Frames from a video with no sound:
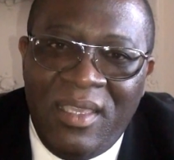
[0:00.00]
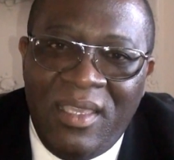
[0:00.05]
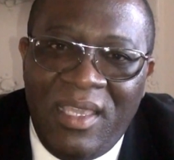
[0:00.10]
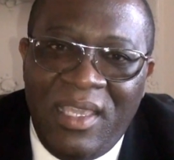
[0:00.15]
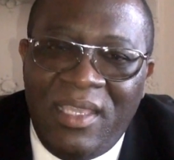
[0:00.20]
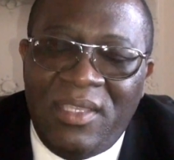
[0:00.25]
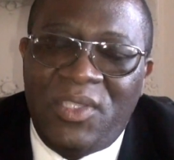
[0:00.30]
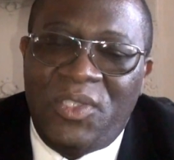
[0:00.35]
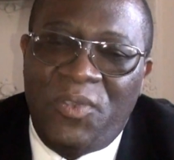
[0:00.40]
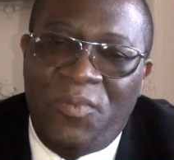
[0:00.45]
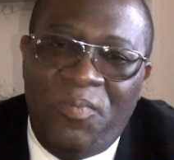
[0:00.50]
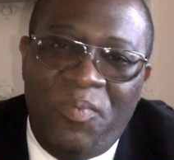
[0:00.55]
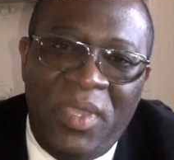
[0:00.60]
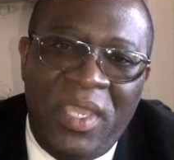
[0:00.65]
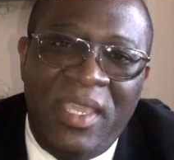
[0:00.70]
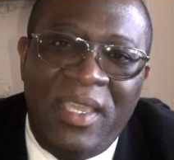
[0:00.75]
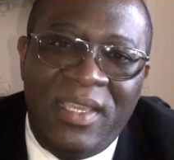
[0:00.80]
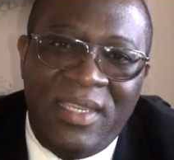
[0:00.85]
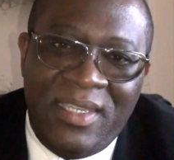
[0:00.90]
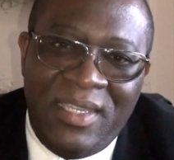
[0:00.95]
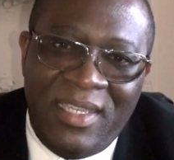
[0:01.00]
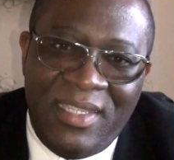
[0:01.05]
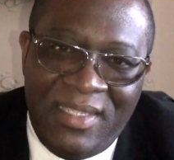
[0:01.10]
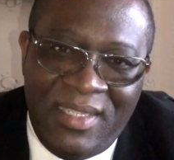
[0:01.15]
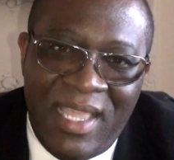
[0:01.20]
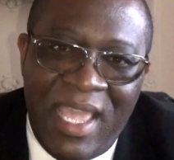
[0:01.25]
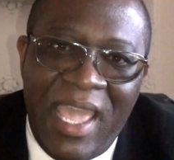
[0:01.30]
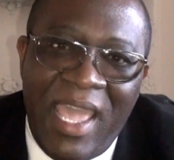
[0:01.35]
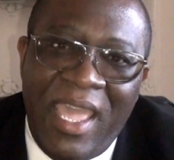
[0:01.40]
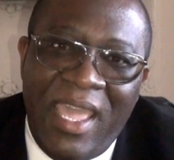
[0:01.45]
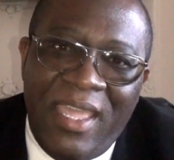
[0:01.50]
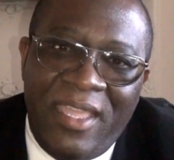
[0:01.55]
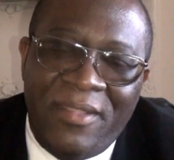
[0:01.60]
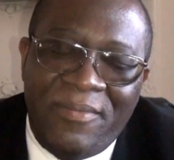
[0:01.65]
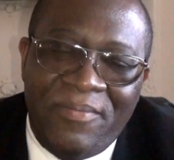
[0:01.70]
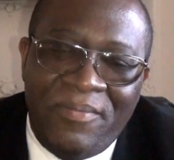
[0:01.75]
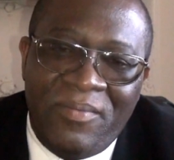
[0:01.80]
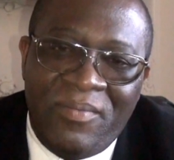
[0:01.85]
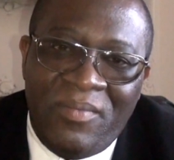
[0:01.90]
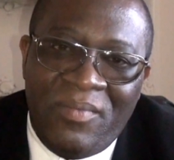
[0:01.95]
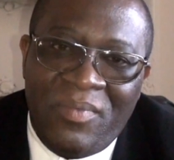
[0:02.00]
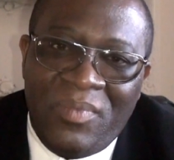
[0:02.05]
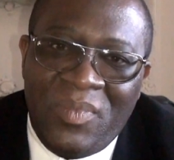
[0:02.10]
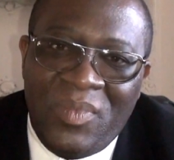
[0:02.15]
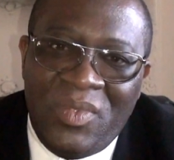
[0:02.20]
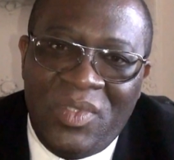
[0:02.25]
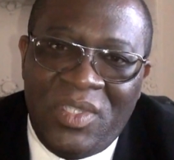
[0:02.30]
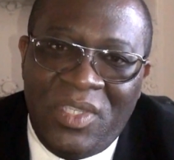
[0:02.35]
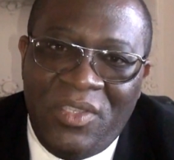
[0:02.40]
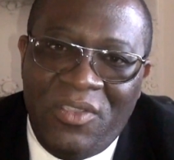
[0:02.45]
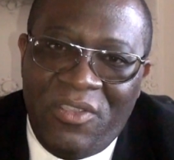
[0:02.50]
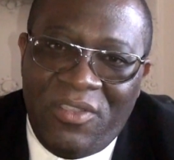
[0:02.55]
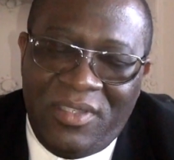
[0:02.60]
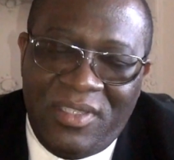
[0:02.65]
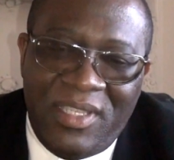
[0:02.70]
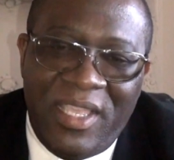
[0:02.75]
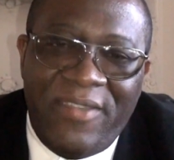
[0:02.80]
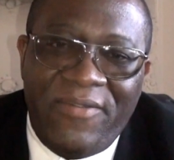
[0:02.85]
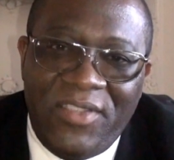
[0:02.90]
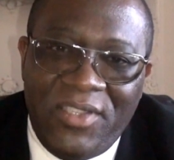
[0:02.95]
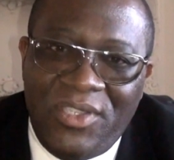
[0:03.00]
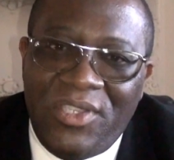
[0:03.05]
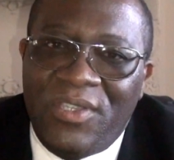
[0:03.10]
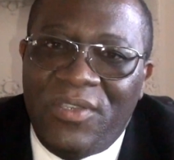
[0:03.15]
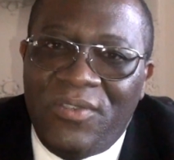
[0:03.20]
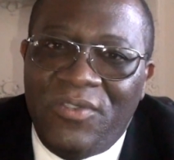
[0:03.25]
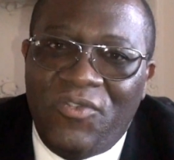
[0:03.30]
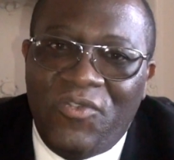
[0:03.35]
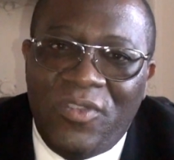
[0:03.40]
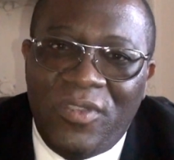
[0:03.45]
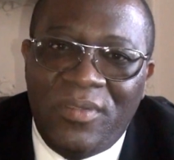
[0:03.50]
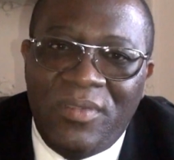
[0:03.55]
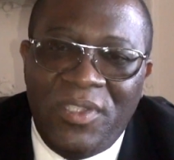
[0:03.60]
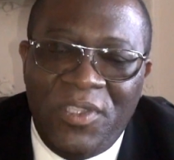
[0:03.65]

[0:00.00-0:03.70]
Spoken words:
is to be a good dad to your 7 children,